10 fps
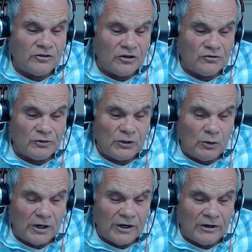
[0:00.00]
does
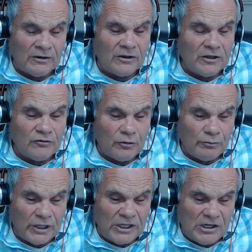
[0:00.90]
require, for
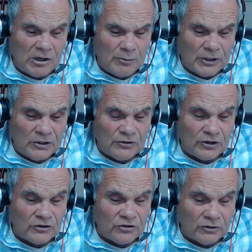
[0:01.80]
many companies,
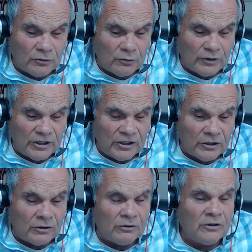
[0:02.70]
a general
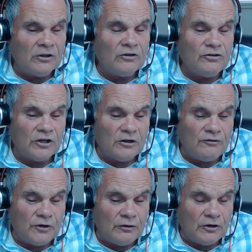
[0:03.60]
radio
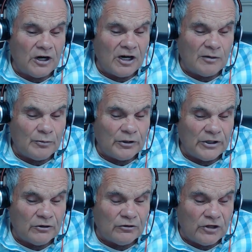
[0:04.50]
telephone
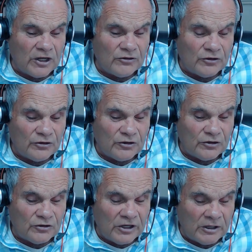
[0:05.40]
operator's license
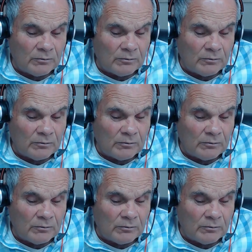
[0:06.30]
exam.